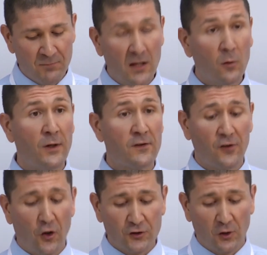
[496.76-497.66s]
When
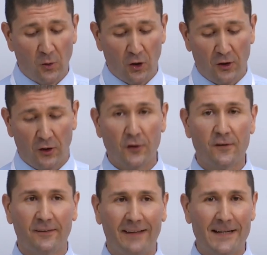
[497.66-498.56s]
social workers,
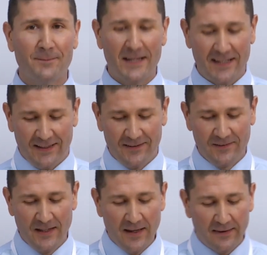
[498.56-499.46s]
like me,
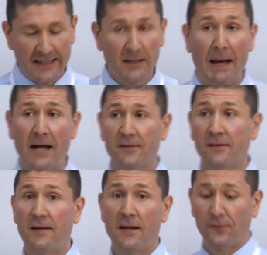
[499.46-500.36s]
think about
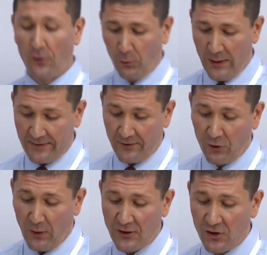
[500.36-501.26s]
successful
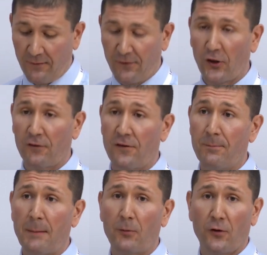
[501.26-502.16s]
reintegration of service
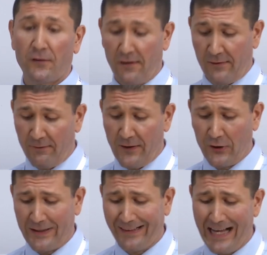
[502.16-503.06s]
members to
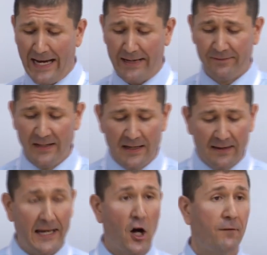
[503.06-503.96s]
civilian life,
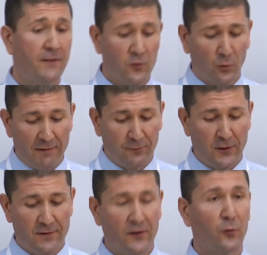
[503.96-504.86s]
they often
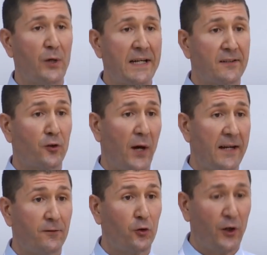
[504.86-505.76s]
reference the
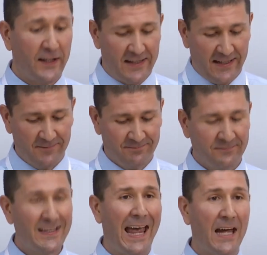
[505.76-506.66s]
reintegrative trinity:
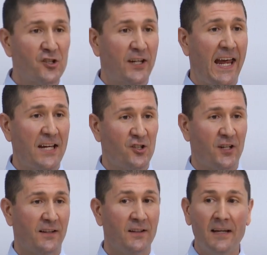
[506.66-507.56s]

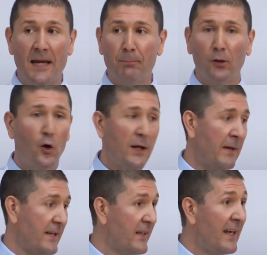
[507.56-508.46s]
education,
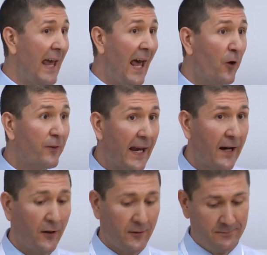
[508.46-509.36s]
employment, healthcare.